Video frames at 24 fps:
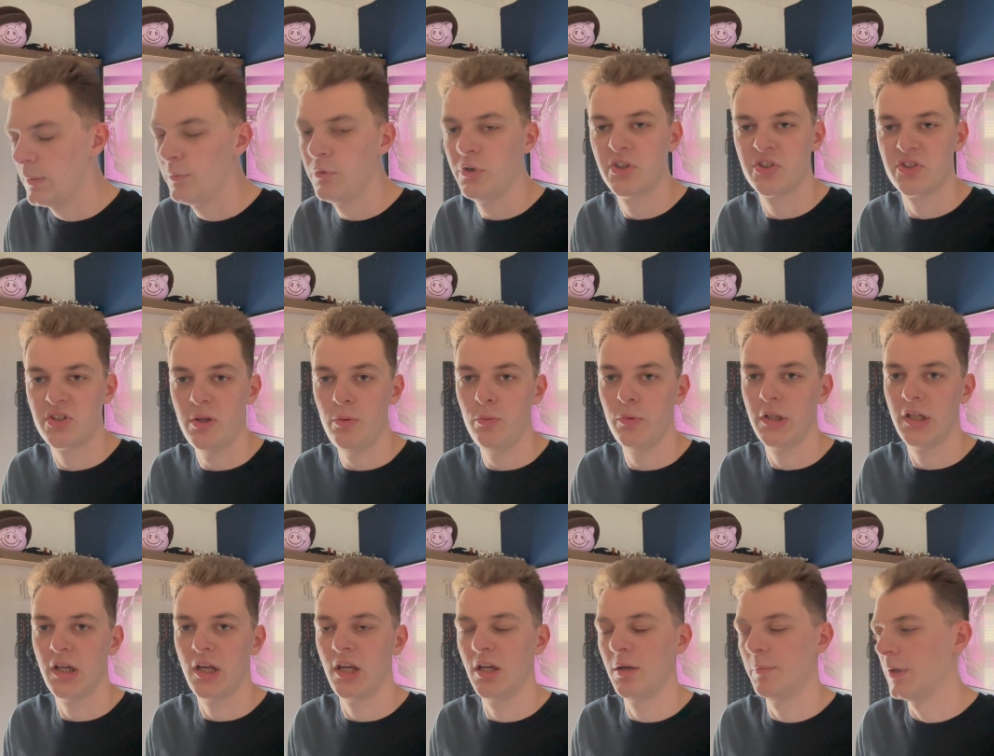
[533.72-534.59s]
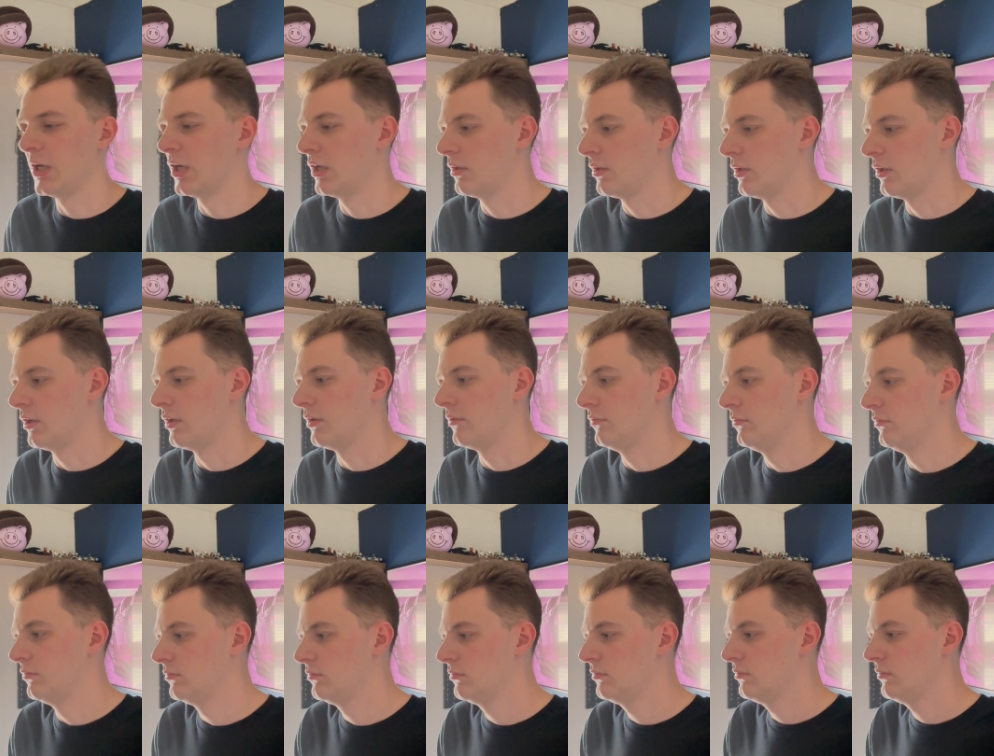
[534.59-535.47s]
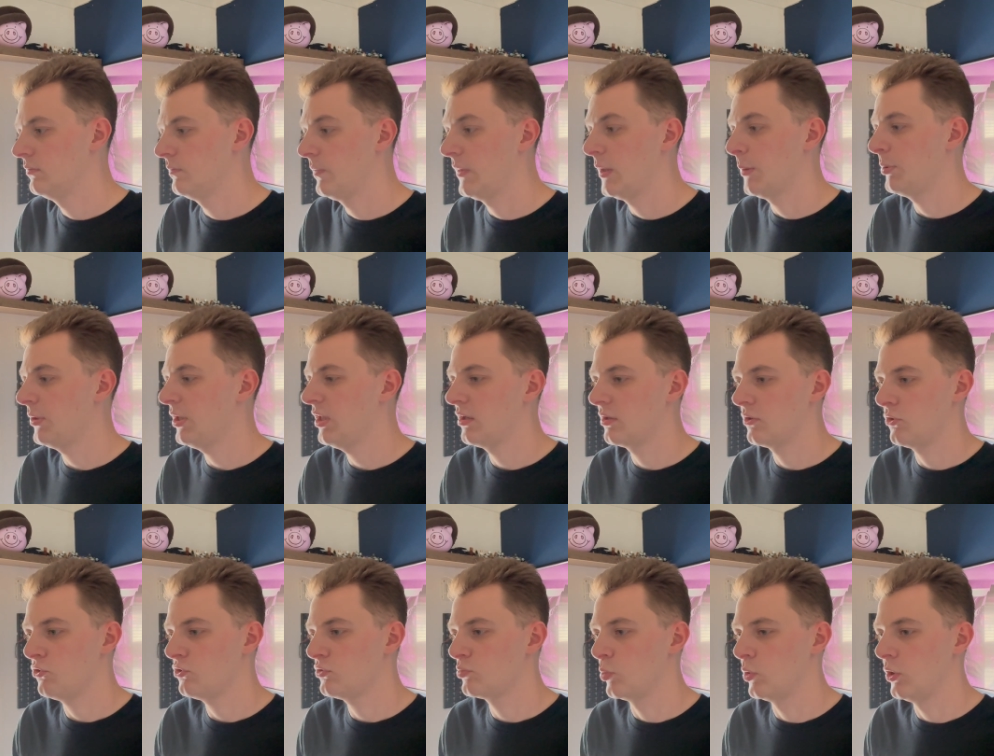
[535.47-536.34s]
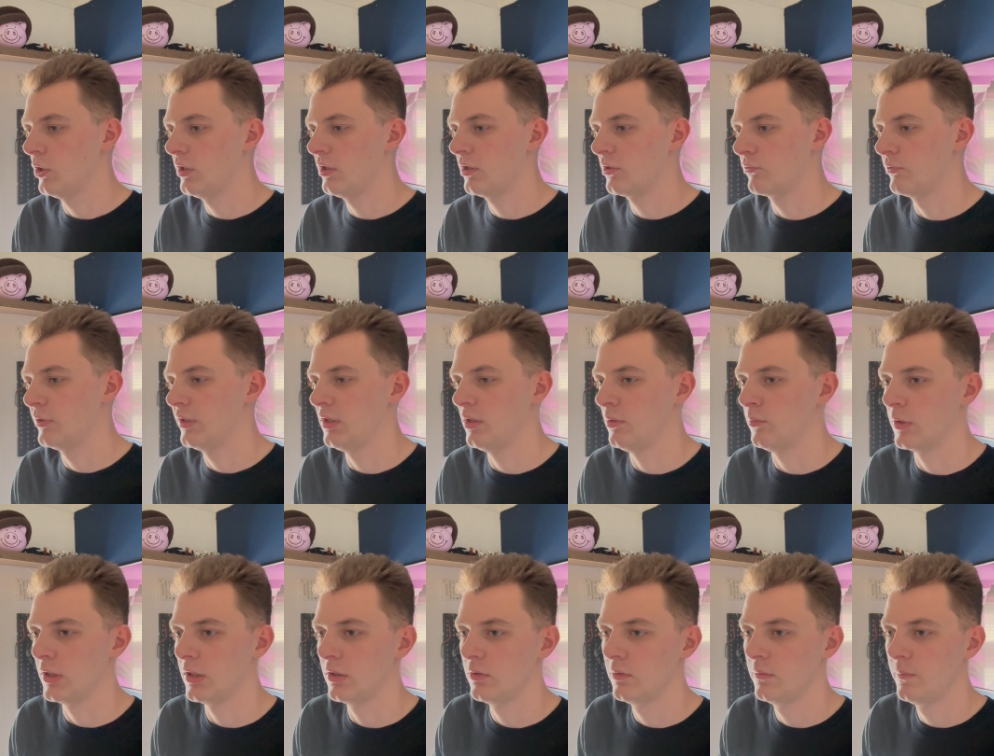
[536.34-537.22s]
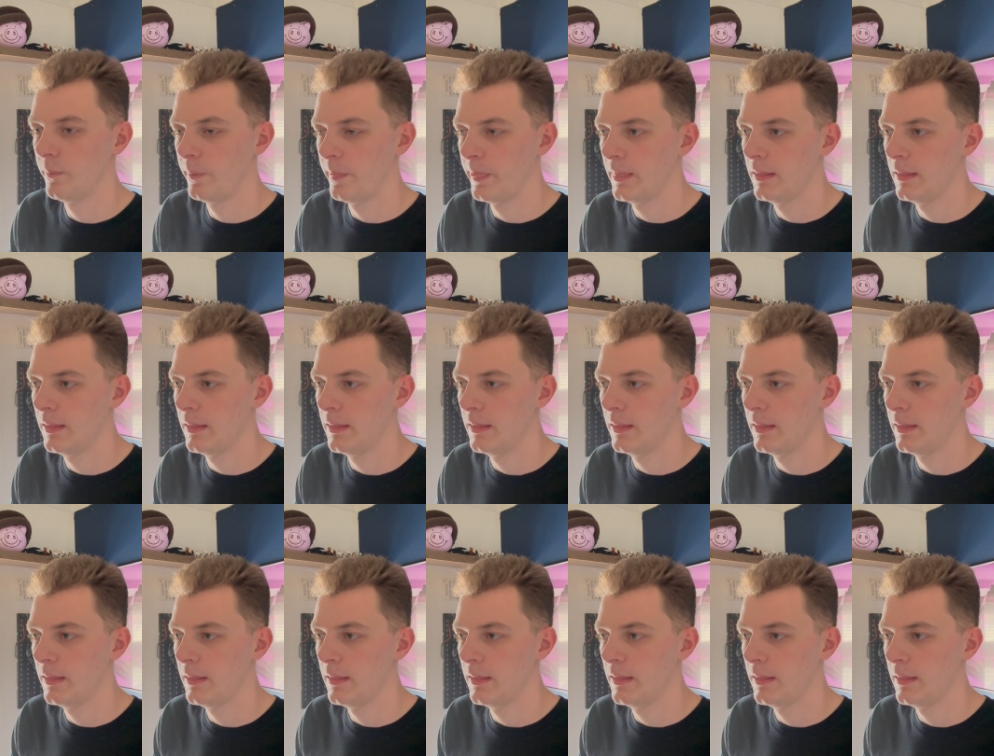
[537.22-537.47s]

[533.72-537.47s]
I'm going to stick with the AMR line. The black does work really well.